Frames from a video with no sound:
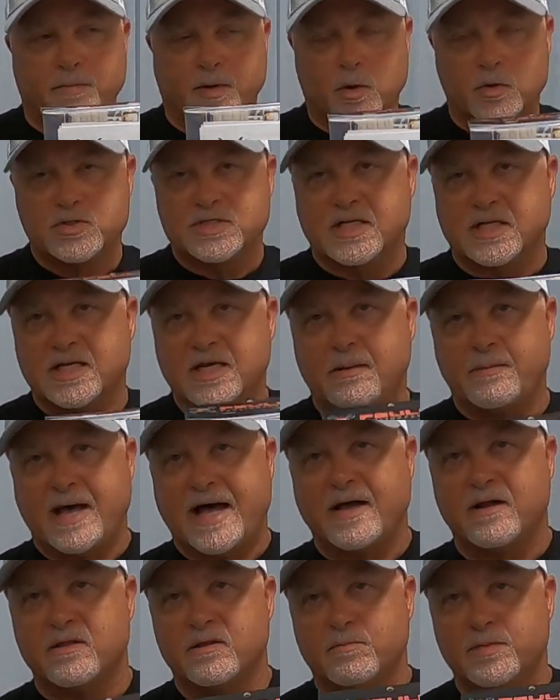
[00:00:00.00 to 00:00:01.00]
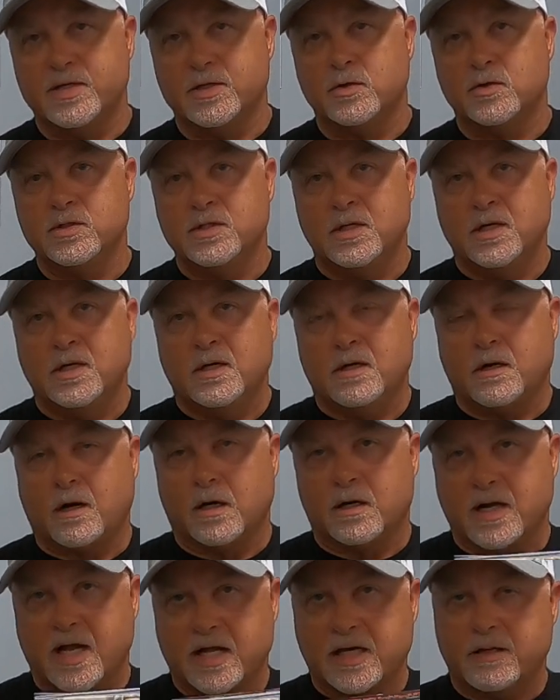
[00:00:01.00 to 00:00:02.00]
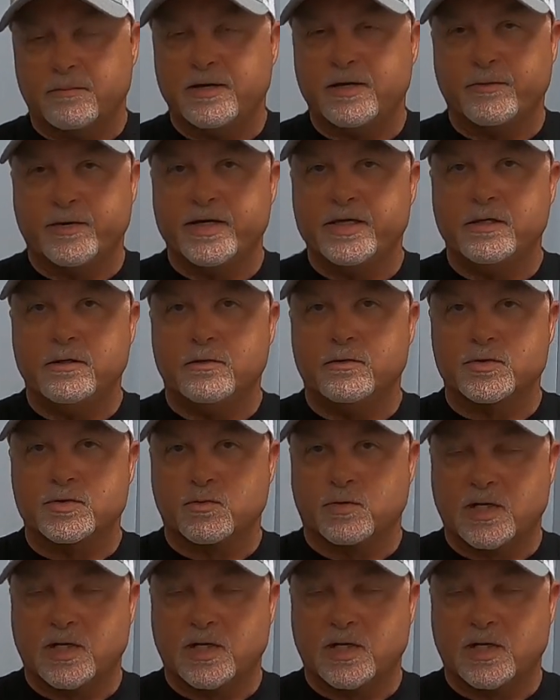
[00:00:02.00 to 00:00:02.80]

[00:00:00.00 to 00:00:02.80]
bolts that come out of the build are not going to be reused.